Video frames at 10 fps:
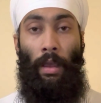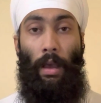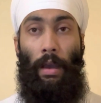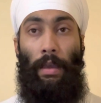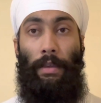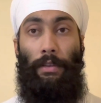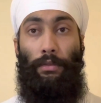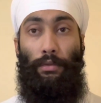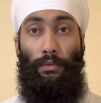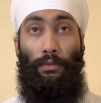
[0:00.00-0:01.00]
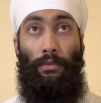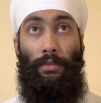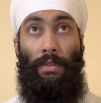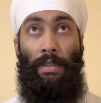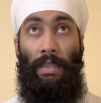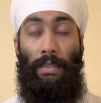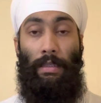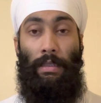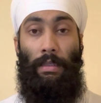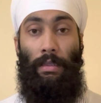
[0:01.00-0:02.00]
I choose
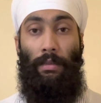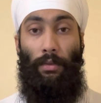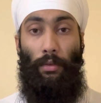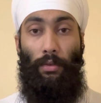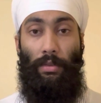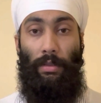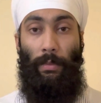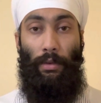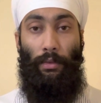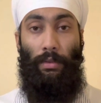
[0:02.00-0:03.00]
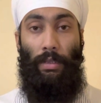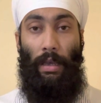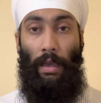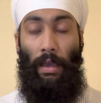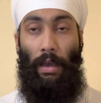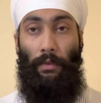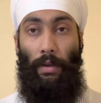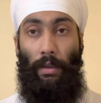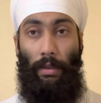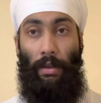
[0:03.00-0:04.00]
this course because I have
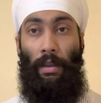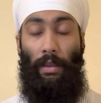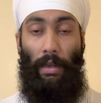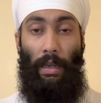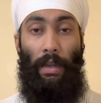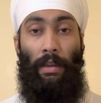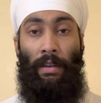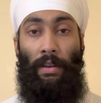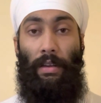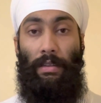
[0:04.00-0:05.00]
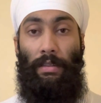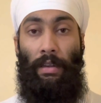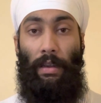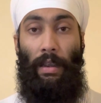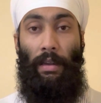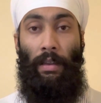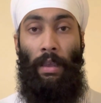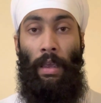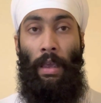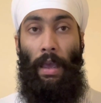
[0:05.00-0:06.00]
a great interest in that,
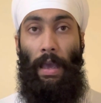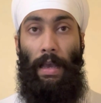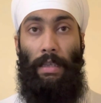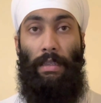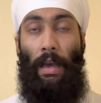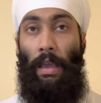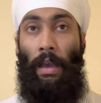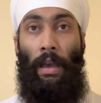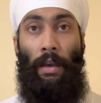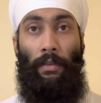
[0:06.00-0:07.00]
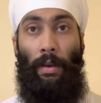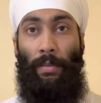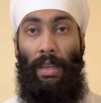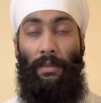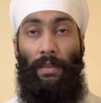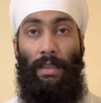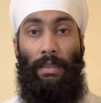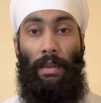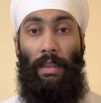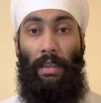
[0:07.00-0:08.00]
as I have a previous
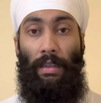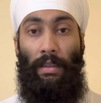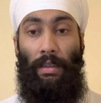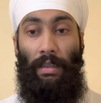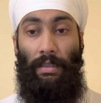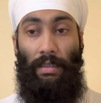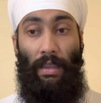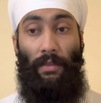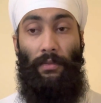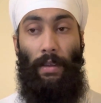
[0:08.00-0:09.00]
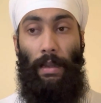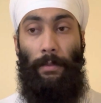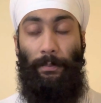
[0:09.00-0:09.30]
study in the same field.